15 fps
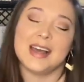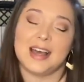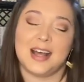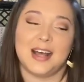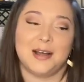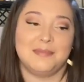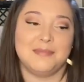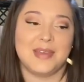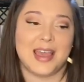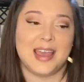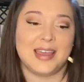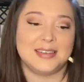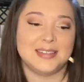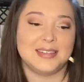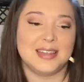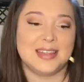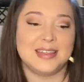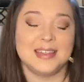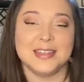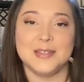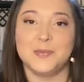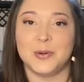And in
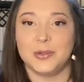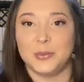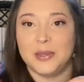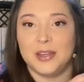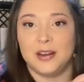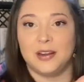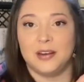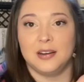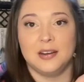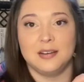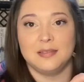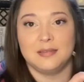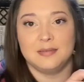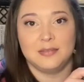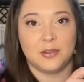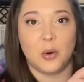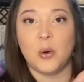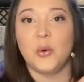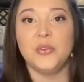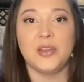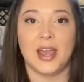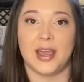this book, the
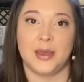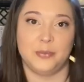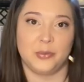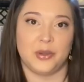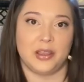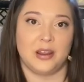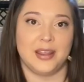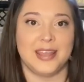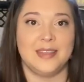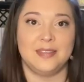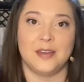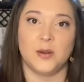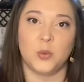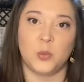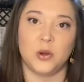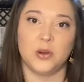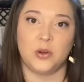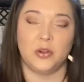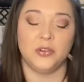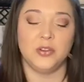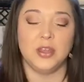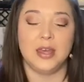whole time we are in their
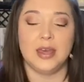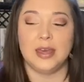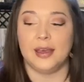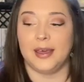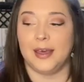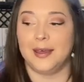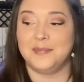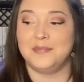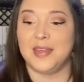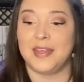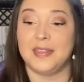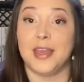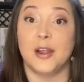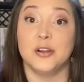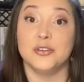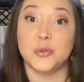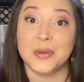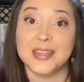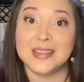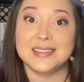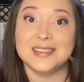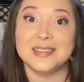world. And they are
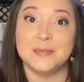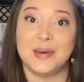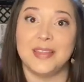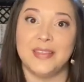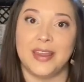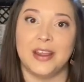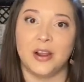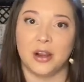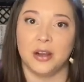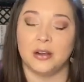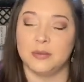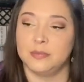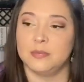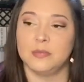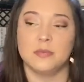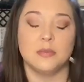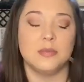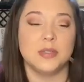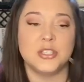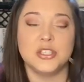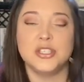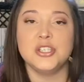twins, but they are
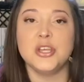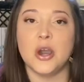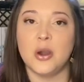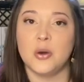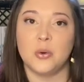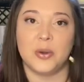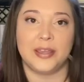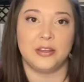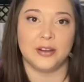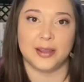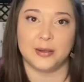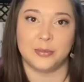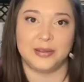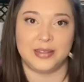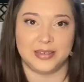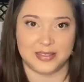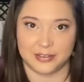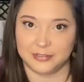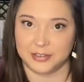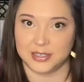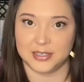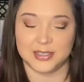so incredibly
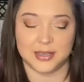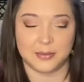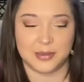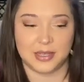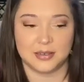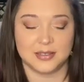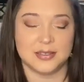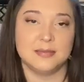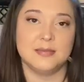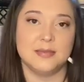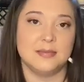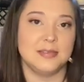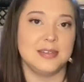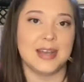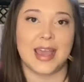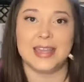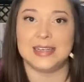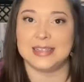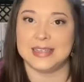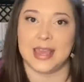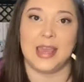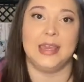different. I mean, night
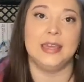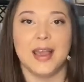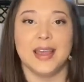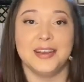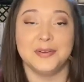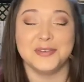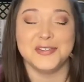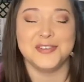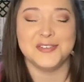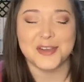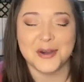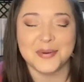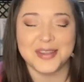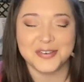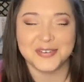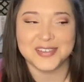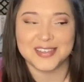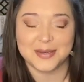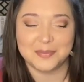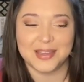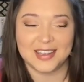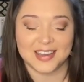and day. And it was so
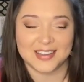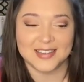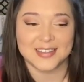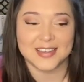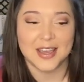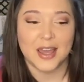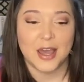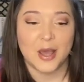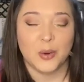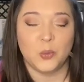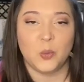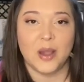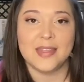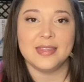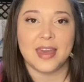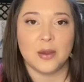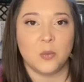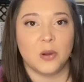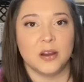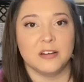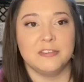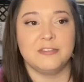interesting because what they
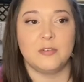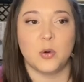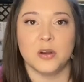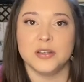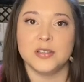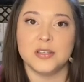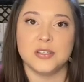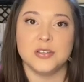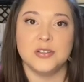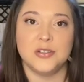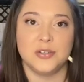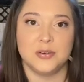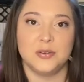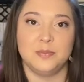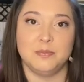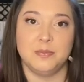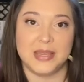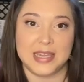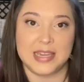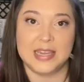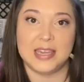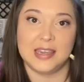were forced to
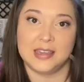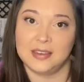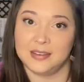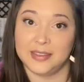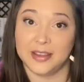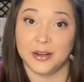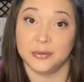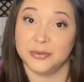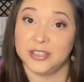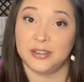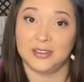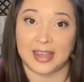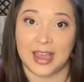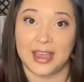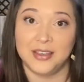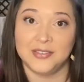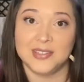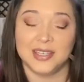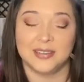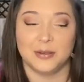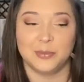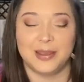be in their real lives,
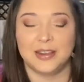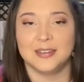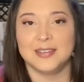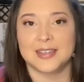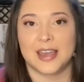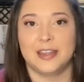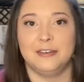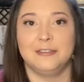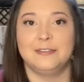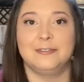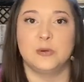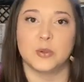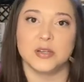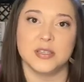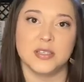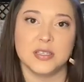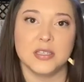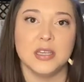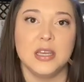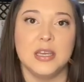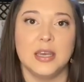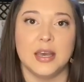like their parents kind of forced
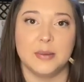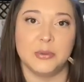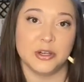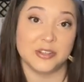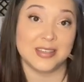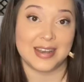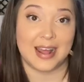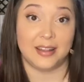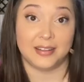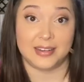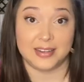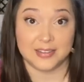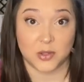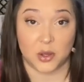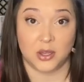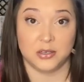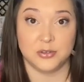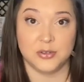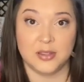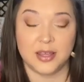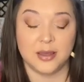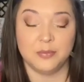personalities
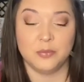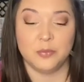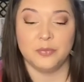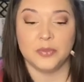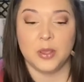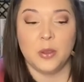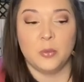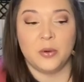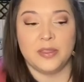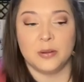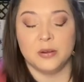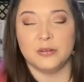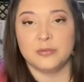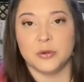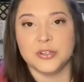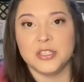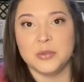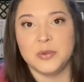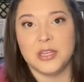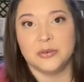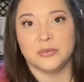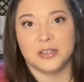onto them. What they were forced to
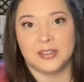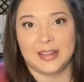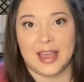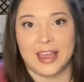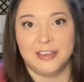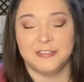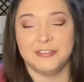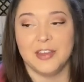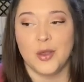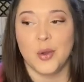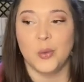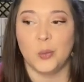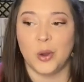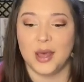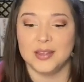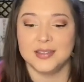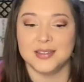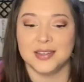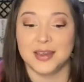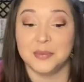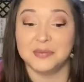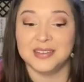be in real life was
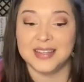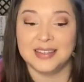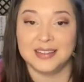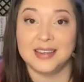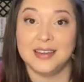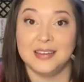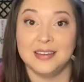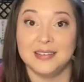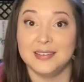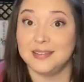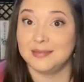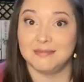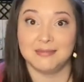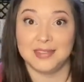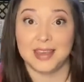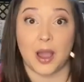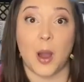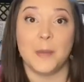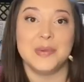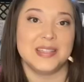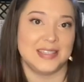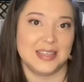completely the
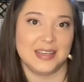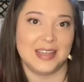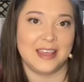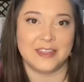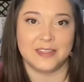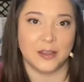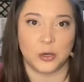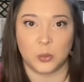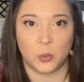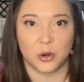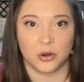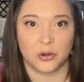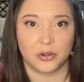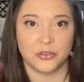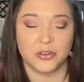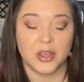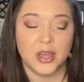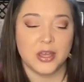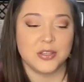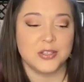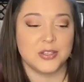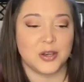opposite in their world.
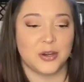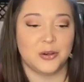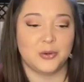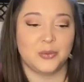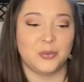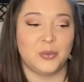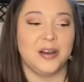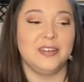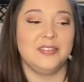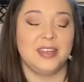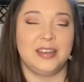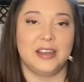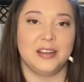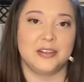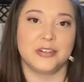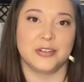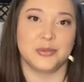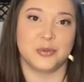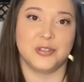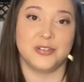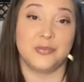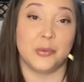So one of the characters
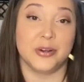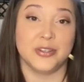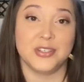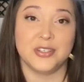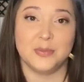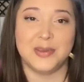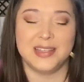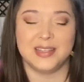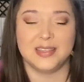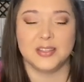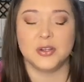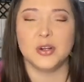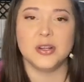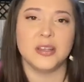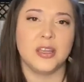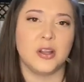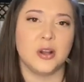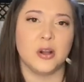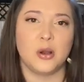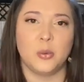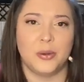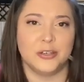was forced to be this girly
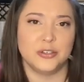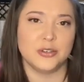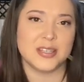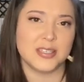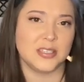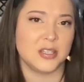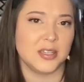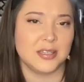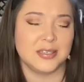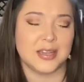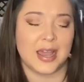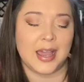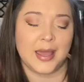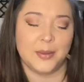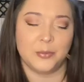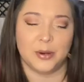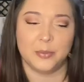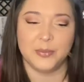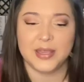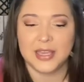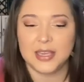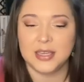girl, wear dresses all the time, wear
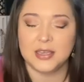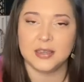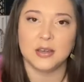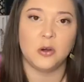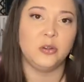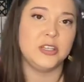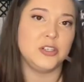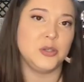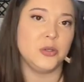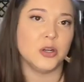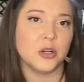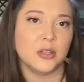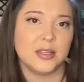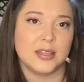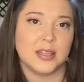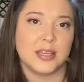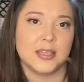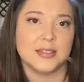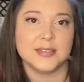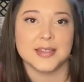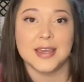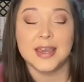pink, only do girly
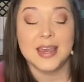things.